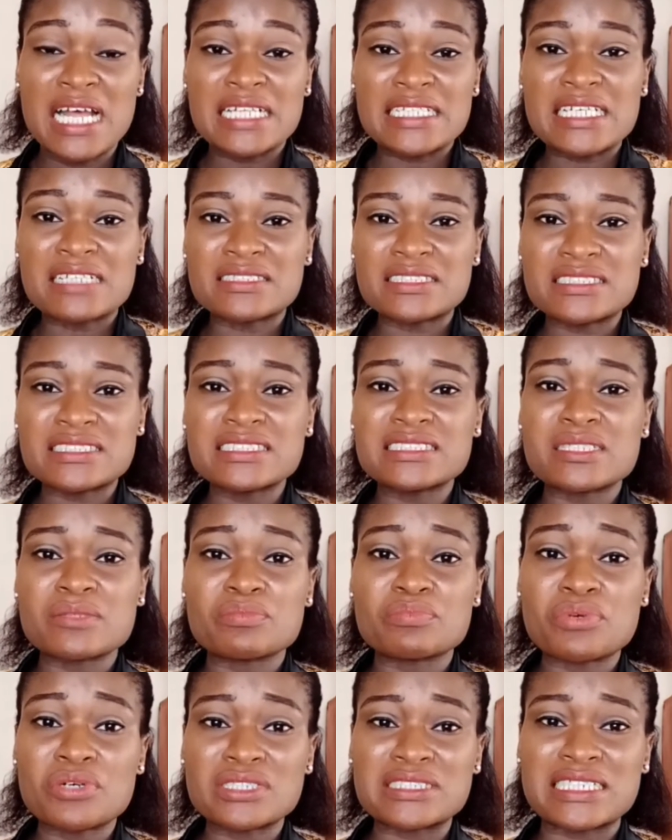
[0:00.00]
Now, this is
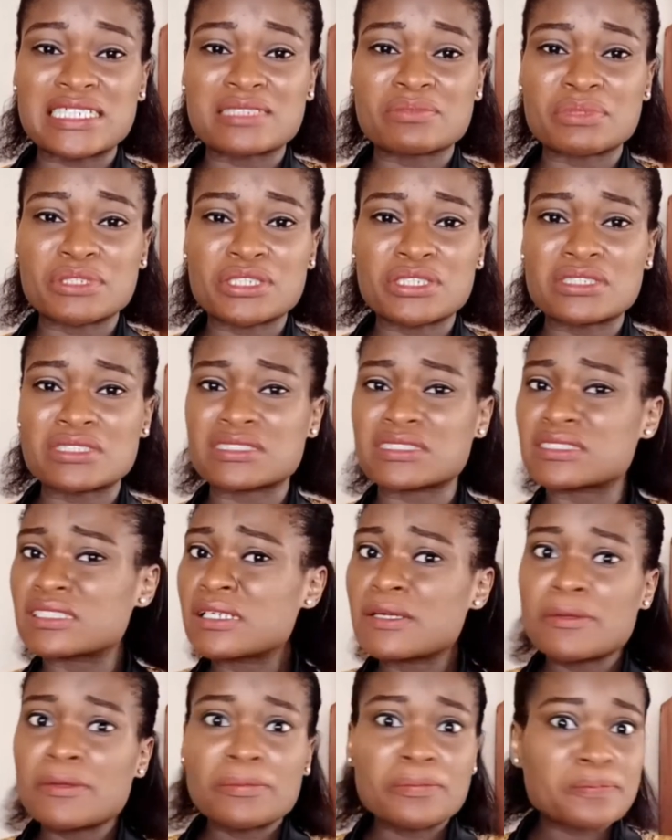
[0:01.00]
important because
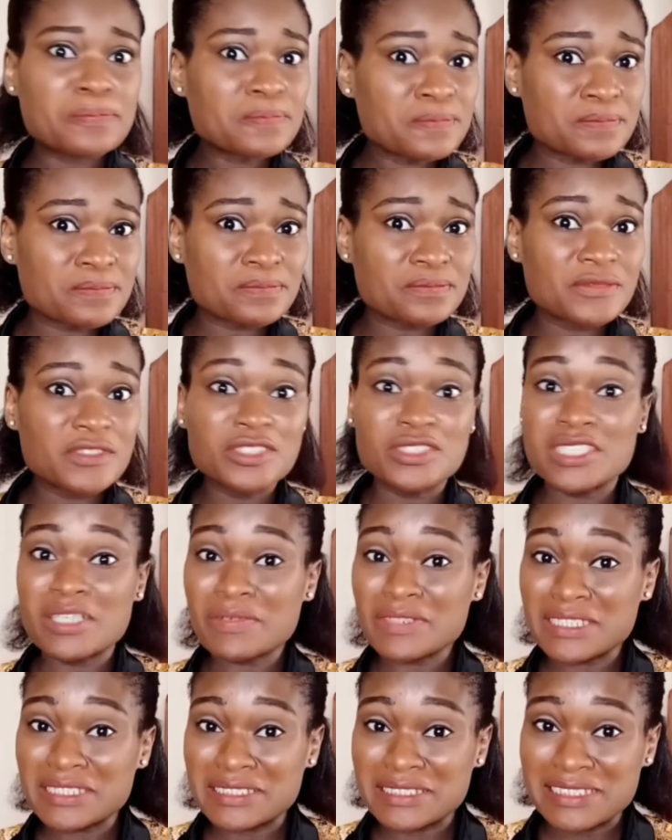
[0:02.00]
you never
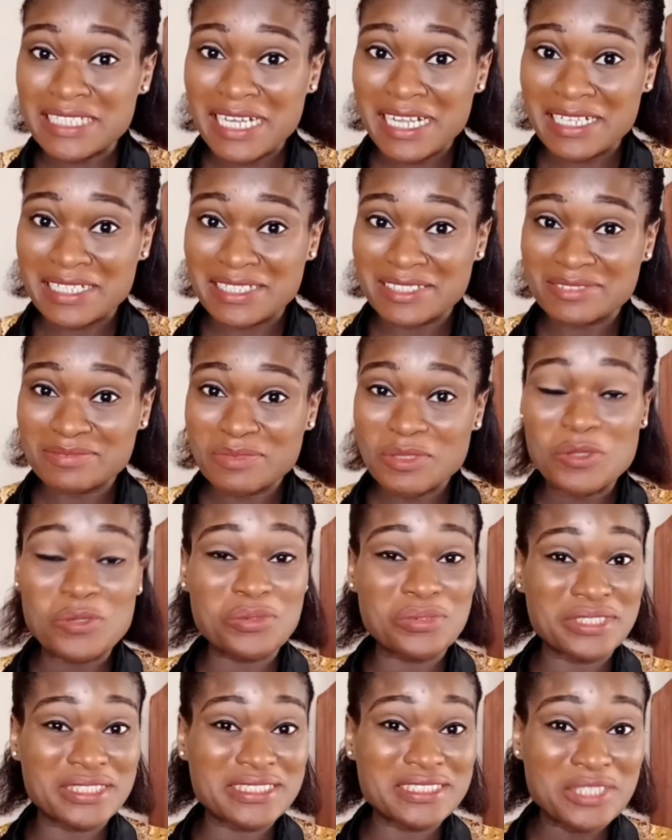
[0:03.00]
can tell who
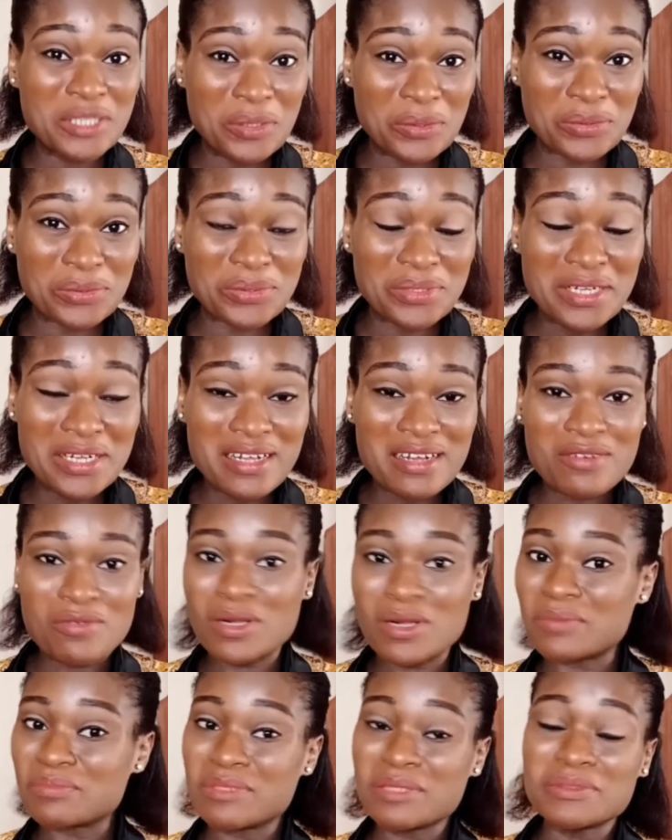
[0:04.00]
is who. Well,
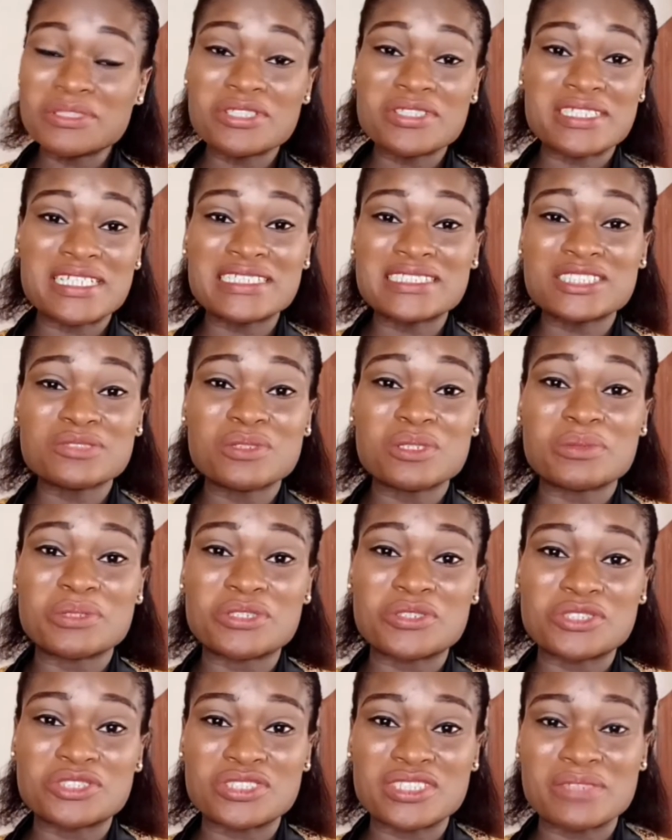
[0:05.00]
maybe not necessarily
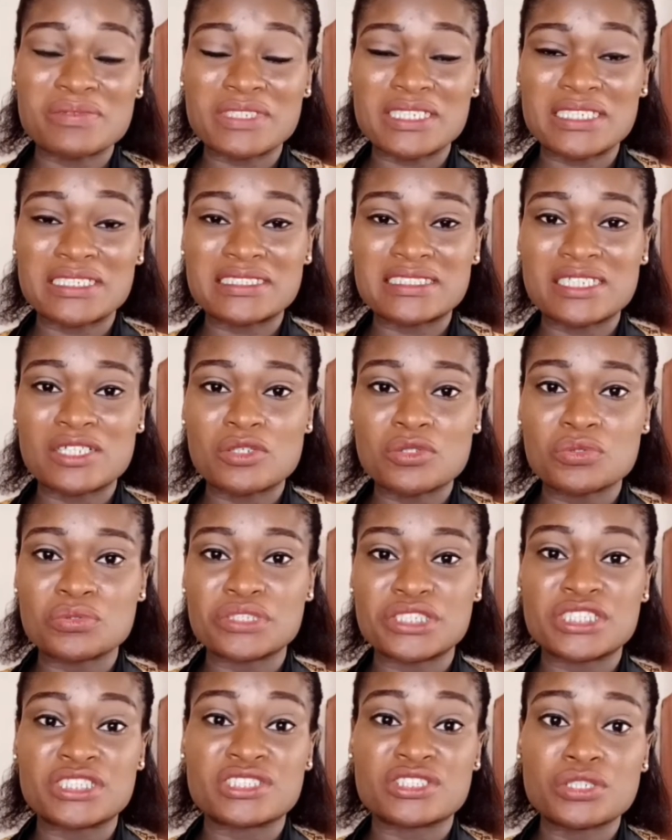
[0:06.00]
because you never can tell who
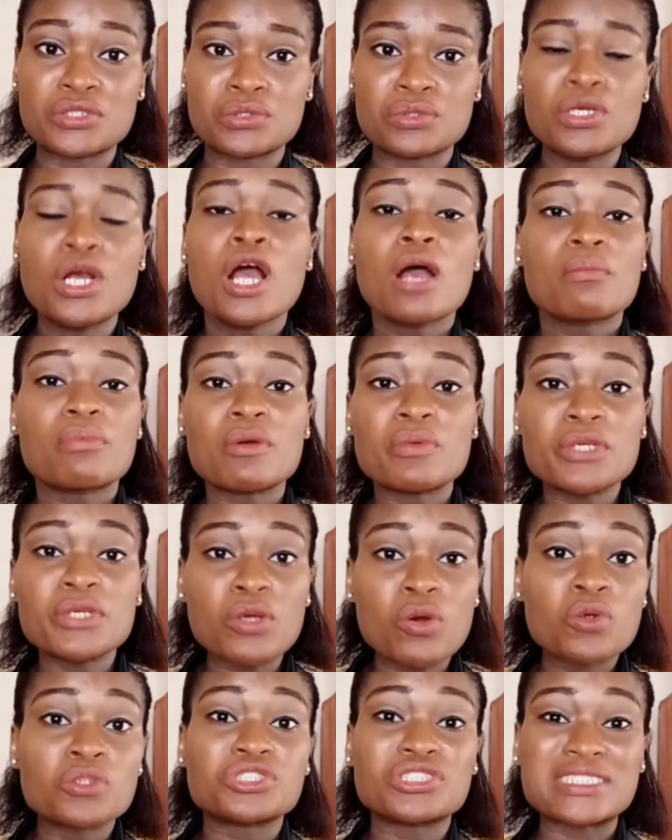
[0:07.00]
is who, but we
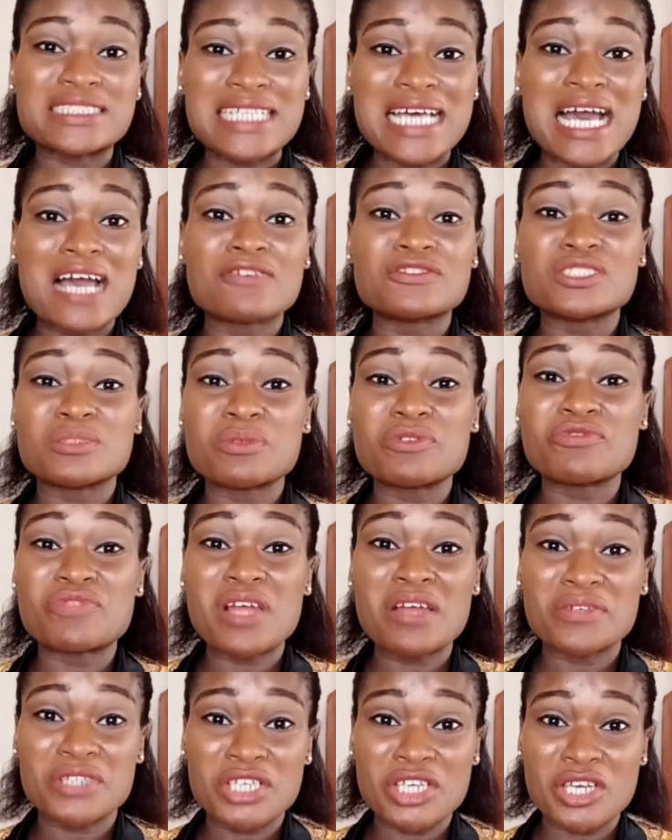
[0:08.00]
all just have to be
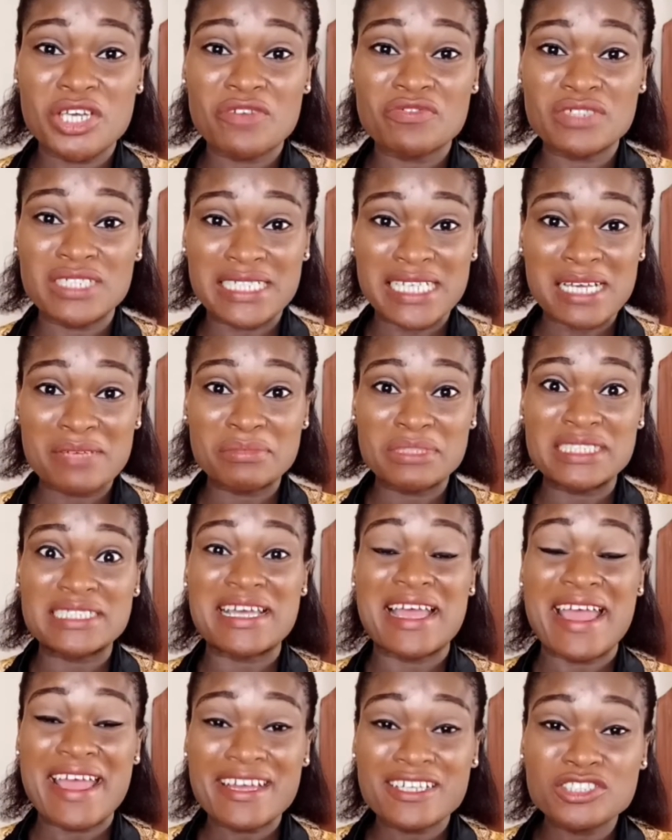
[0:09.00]
very careful, and I mean
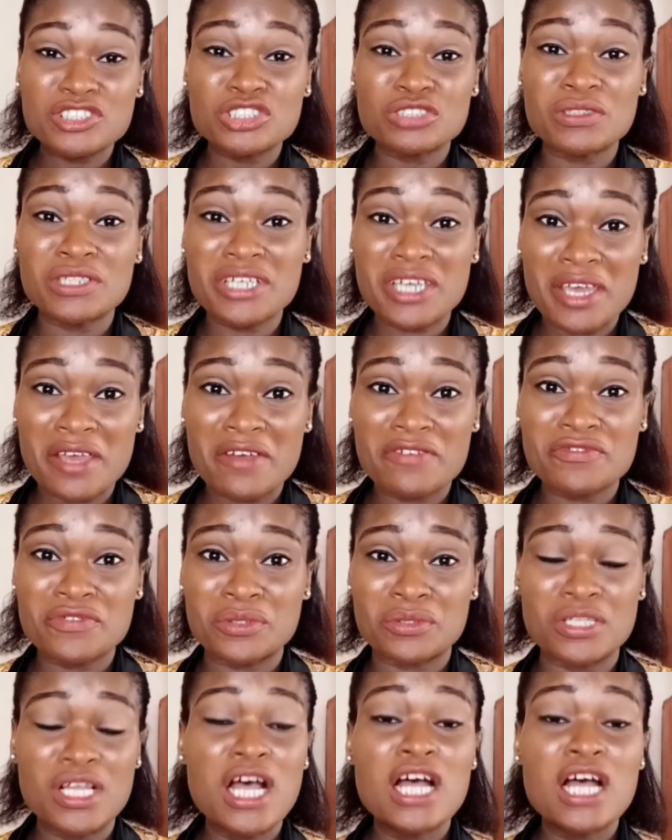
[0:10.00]
extra careful.